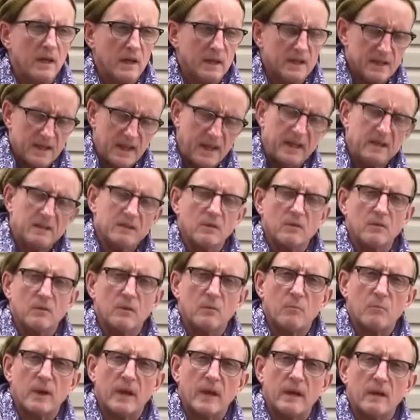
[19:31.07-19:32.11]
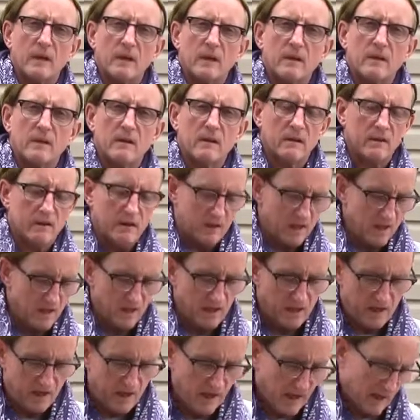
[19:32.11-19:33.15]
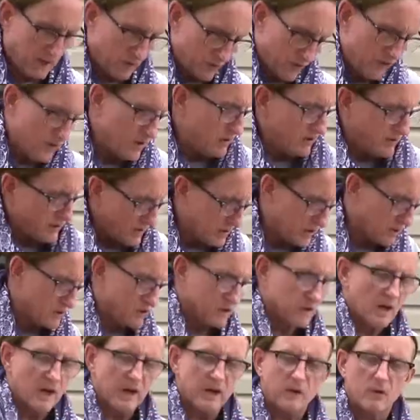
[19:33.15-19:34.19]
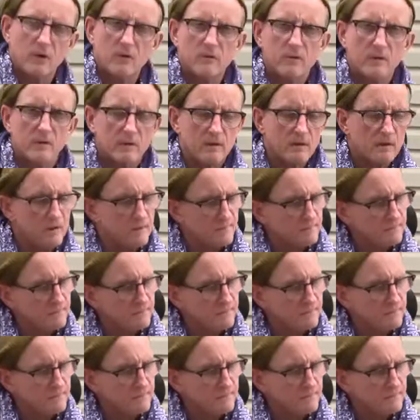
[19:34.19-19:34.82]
It takes a little bit. You got to get out of your chair, you got to slide over, and,